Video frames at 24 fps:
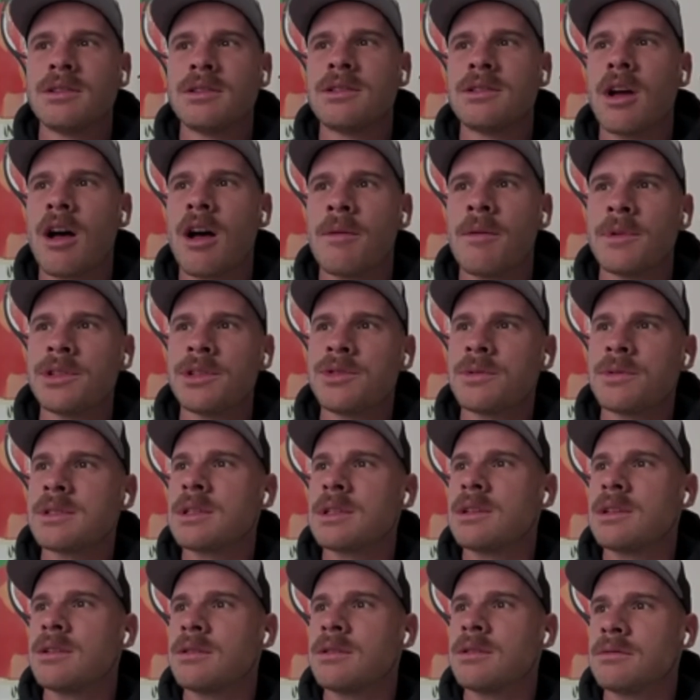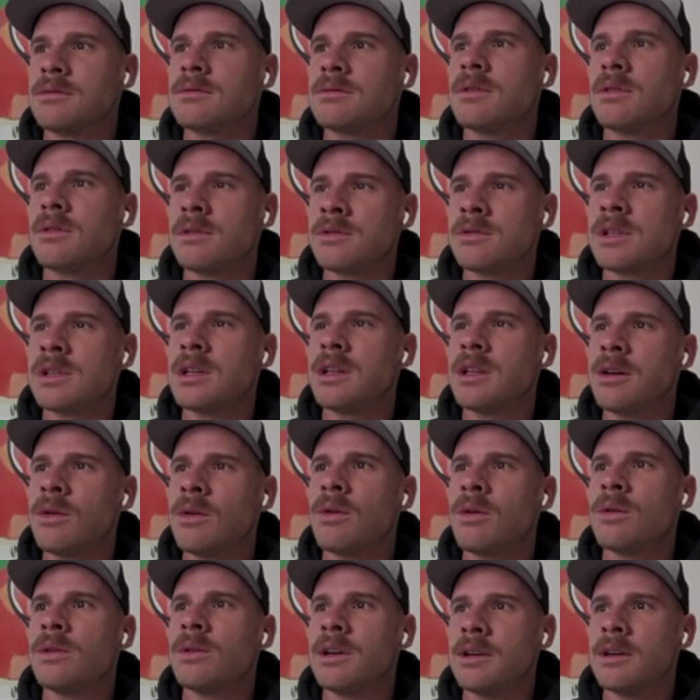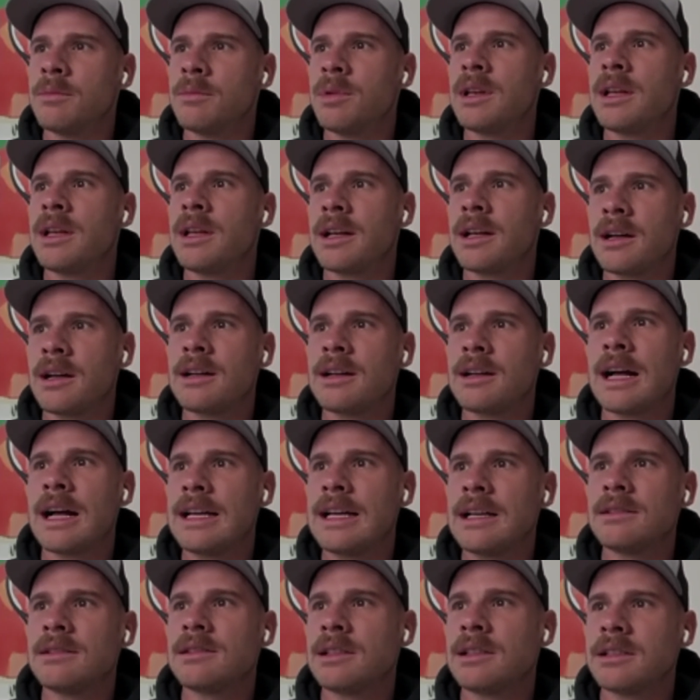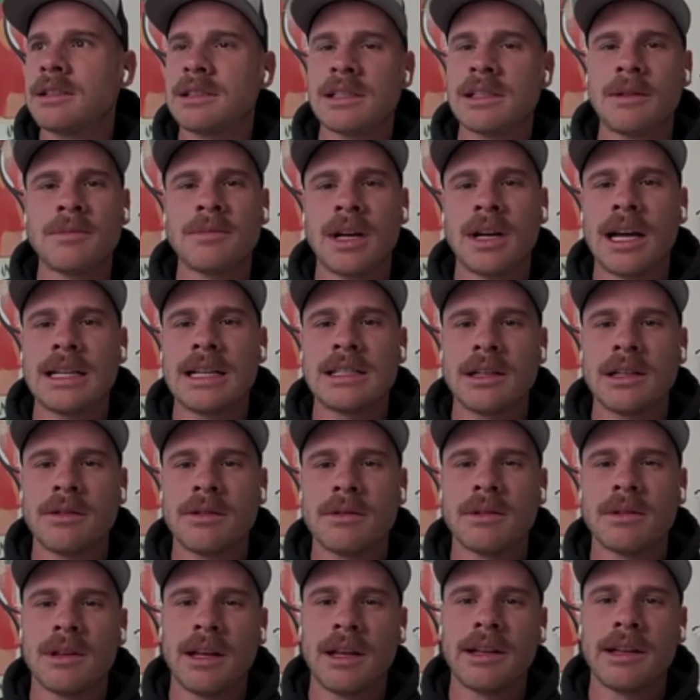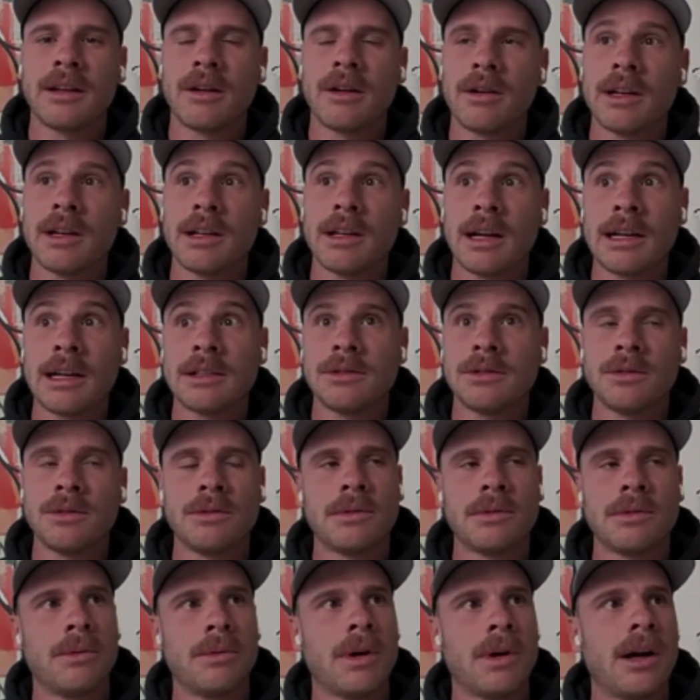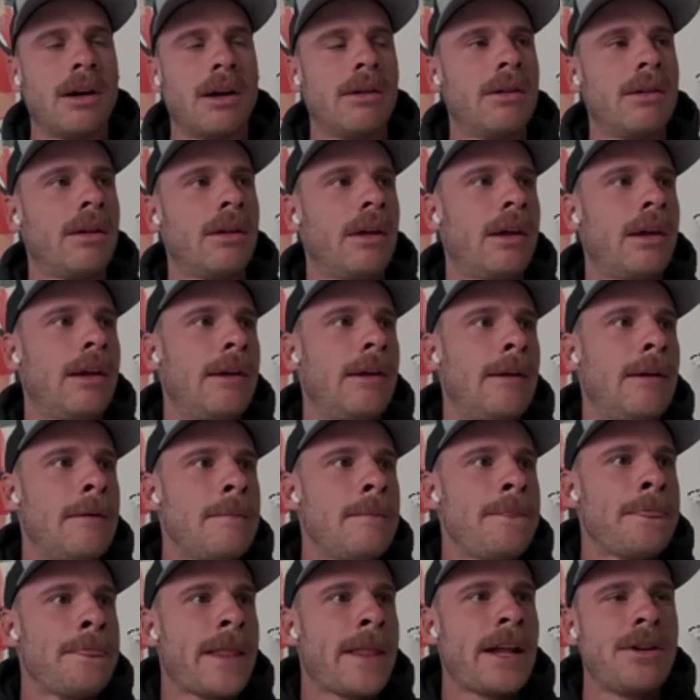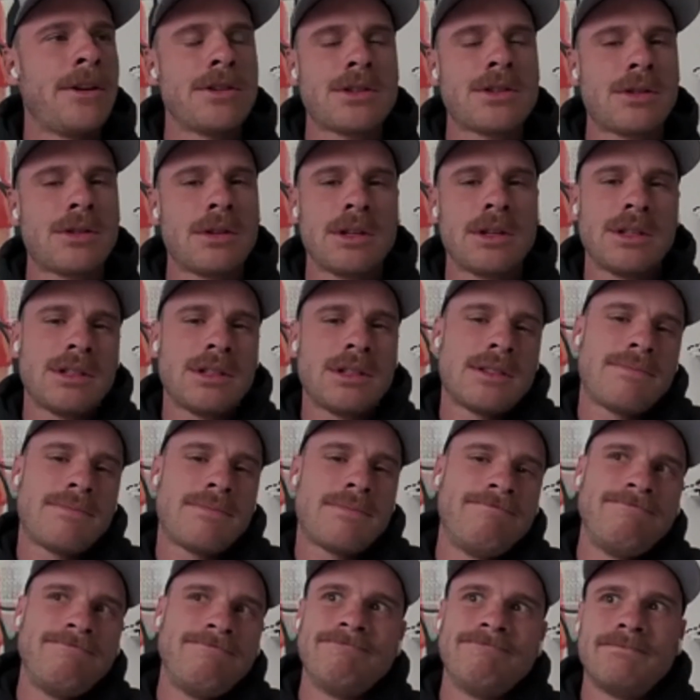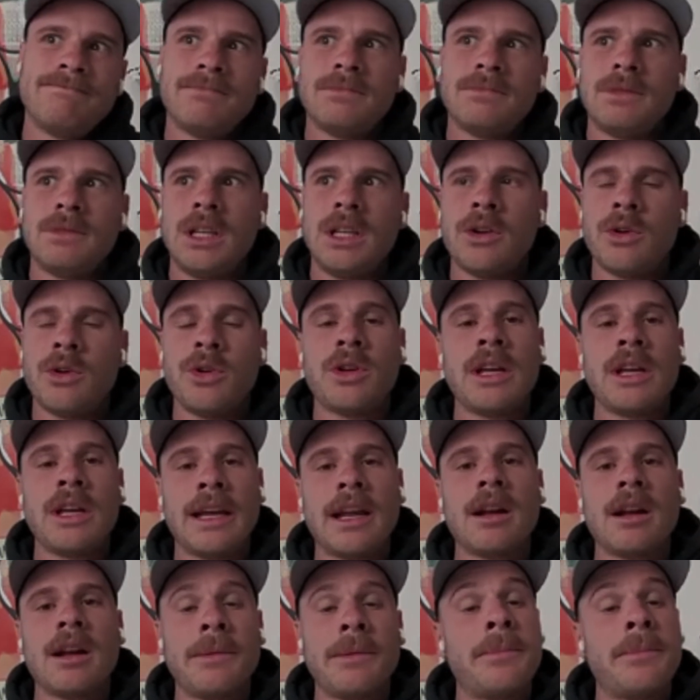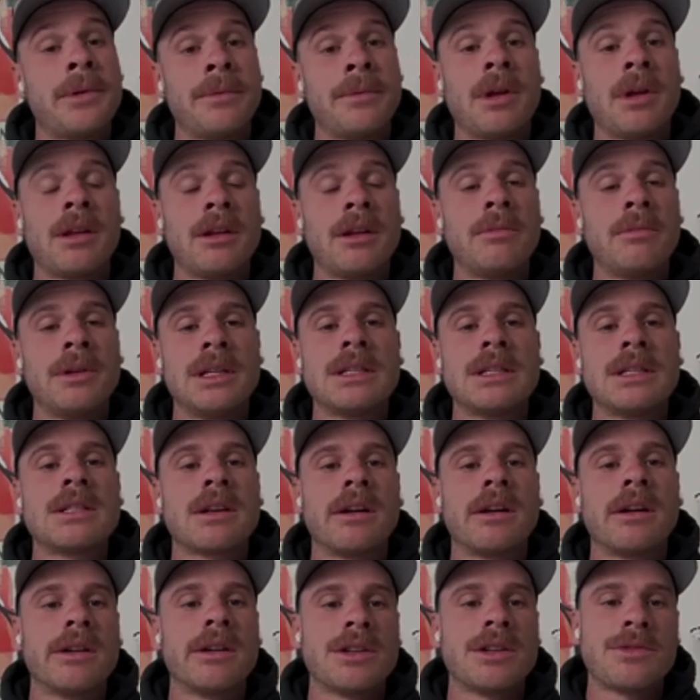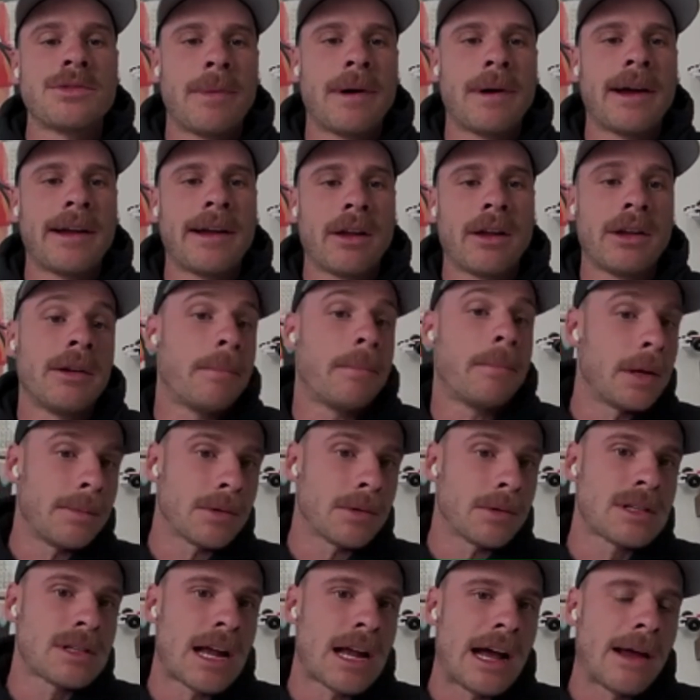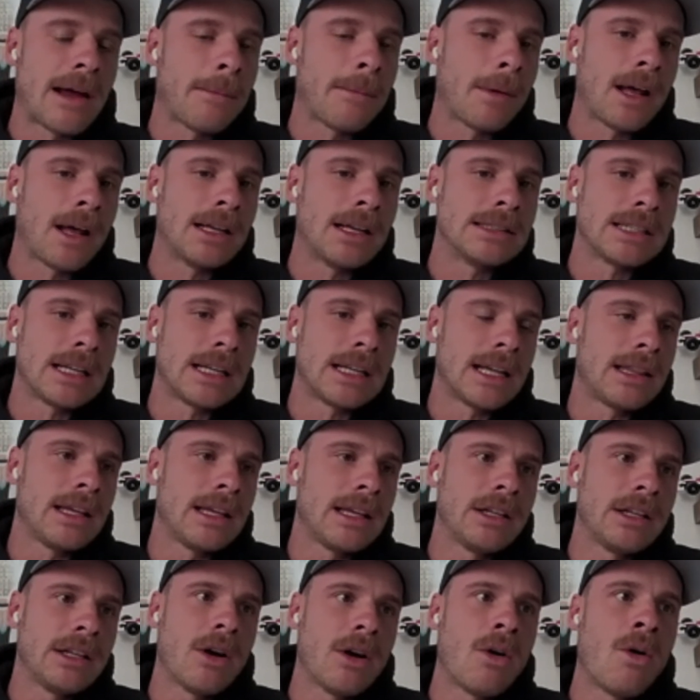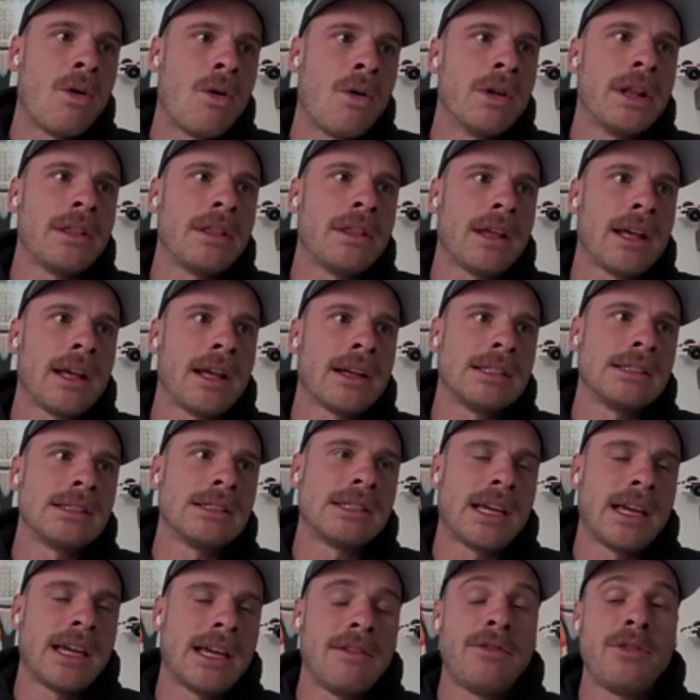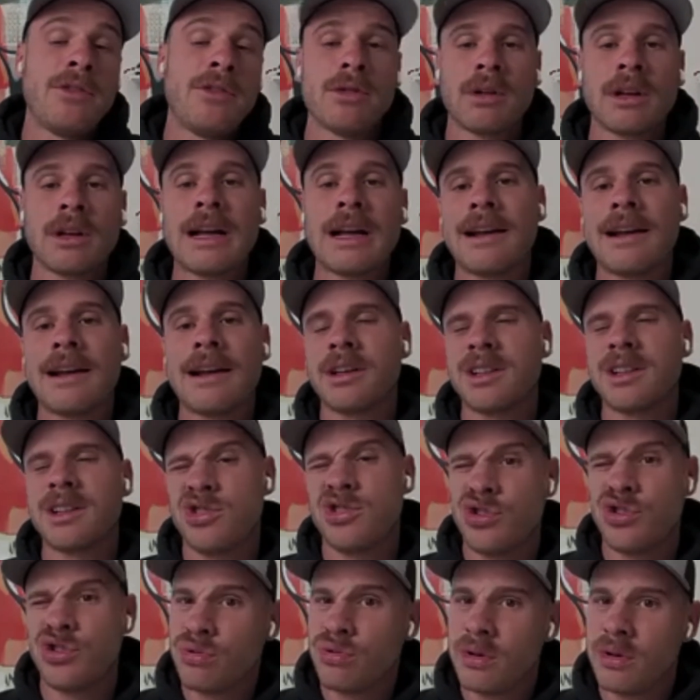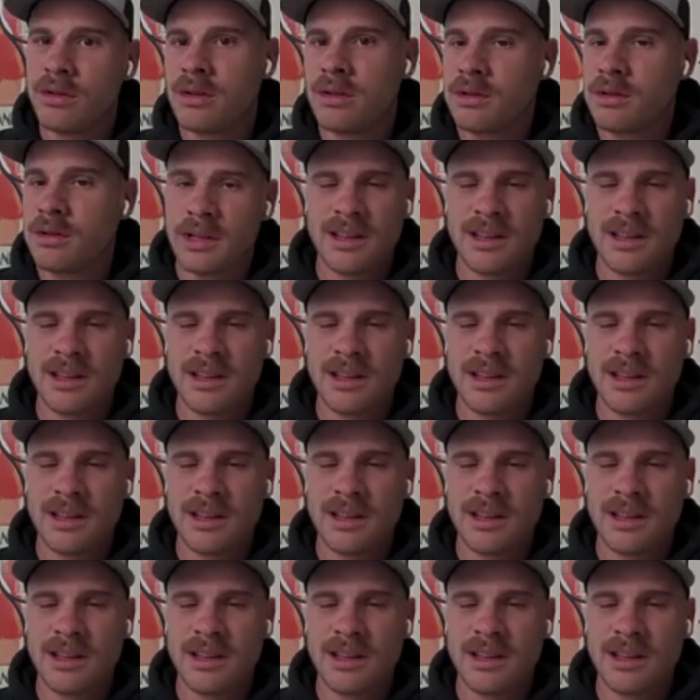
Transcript: Tomic was a little older, but like some guys that were like already kind of doing really well. And you're sort of just you can get a little bit discouraged by other people's timelines. And I think the only thing I can say, if you're kind of like a junior, like a